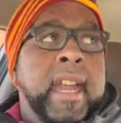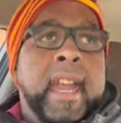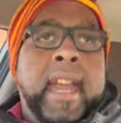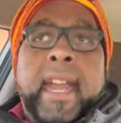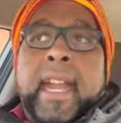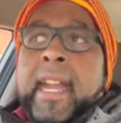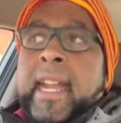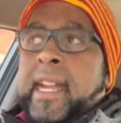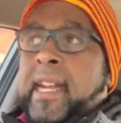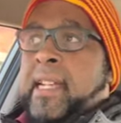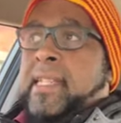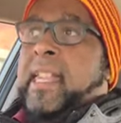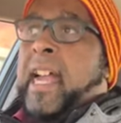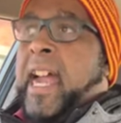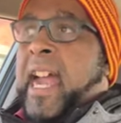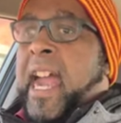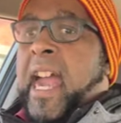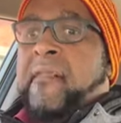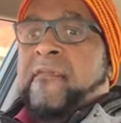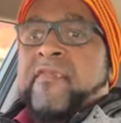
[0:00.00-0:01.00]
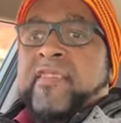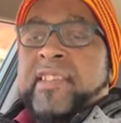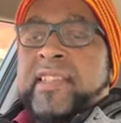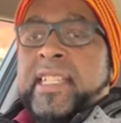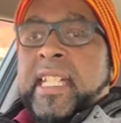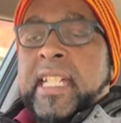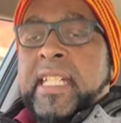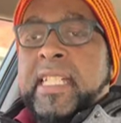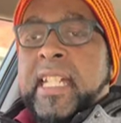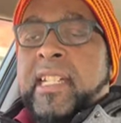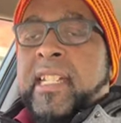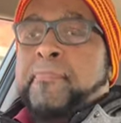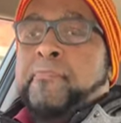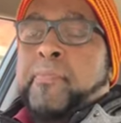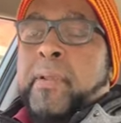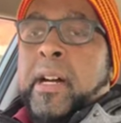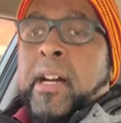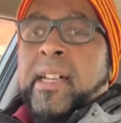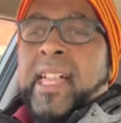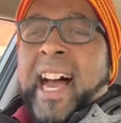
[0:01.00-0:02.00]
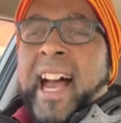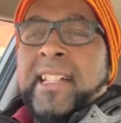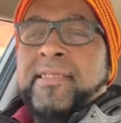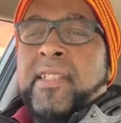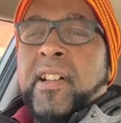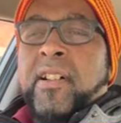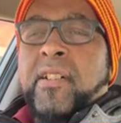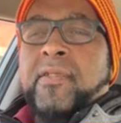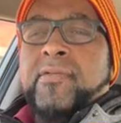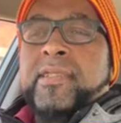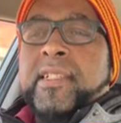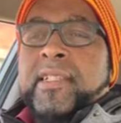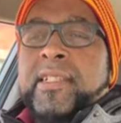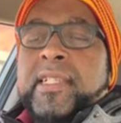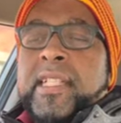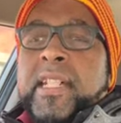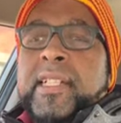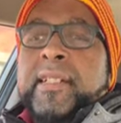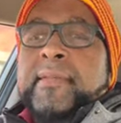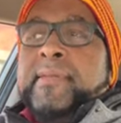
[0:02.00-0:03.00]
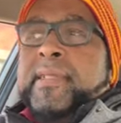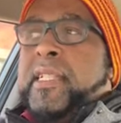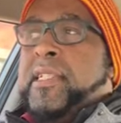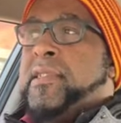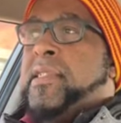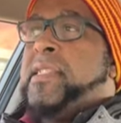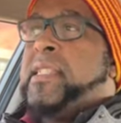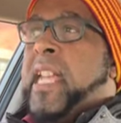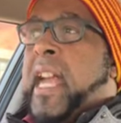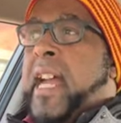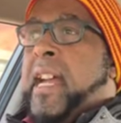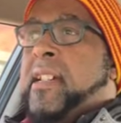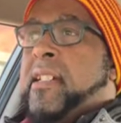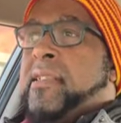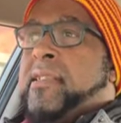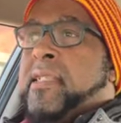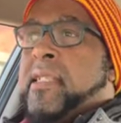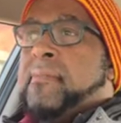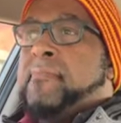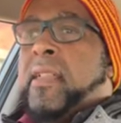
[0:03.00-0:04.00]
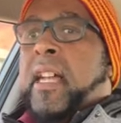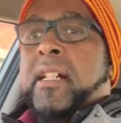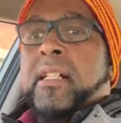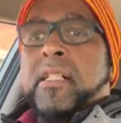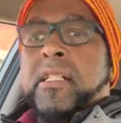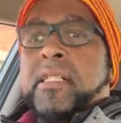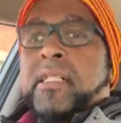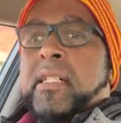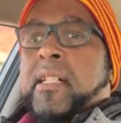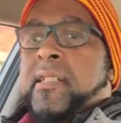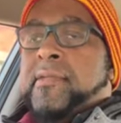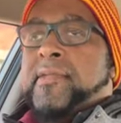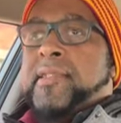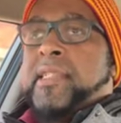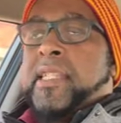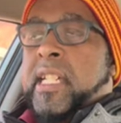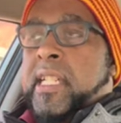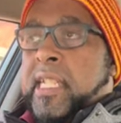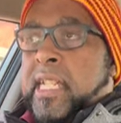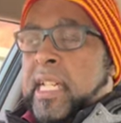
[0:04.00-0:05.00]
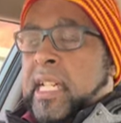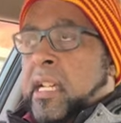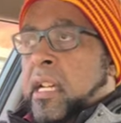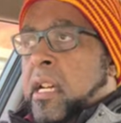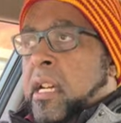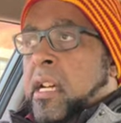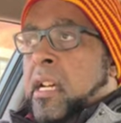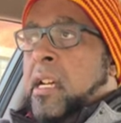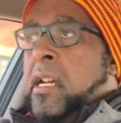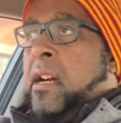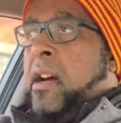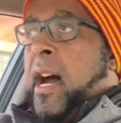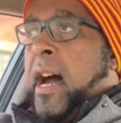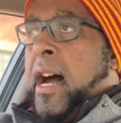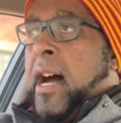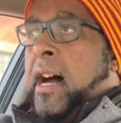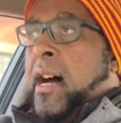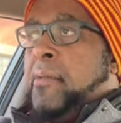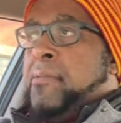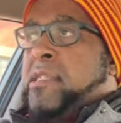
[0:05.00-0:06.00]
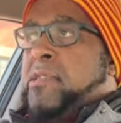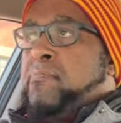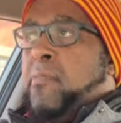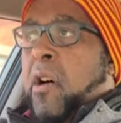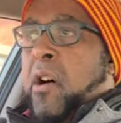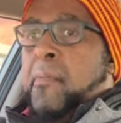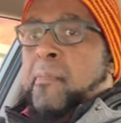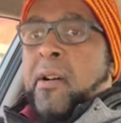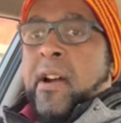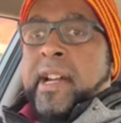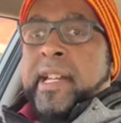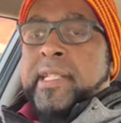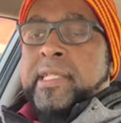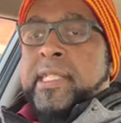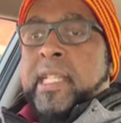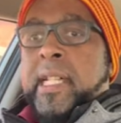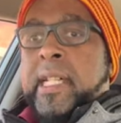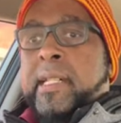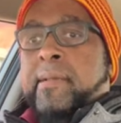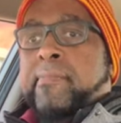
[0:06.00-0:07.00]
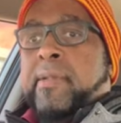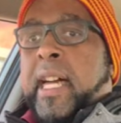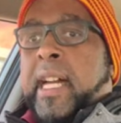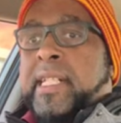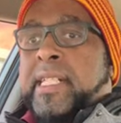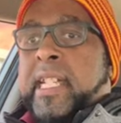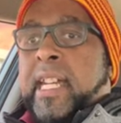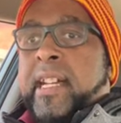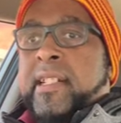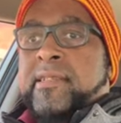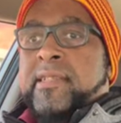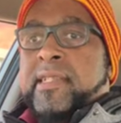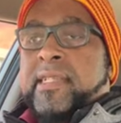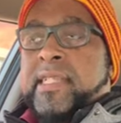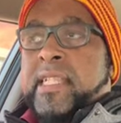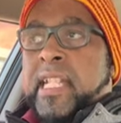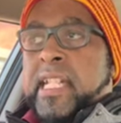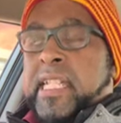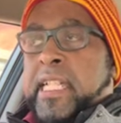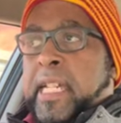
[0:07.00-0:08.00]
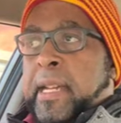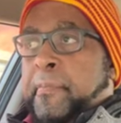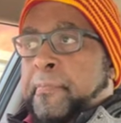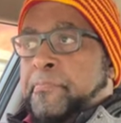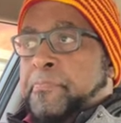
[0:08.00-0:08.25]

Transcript: And I haven't seen it. But I know the city of Cincinnati seems like a good city. Small market team like Kansas City.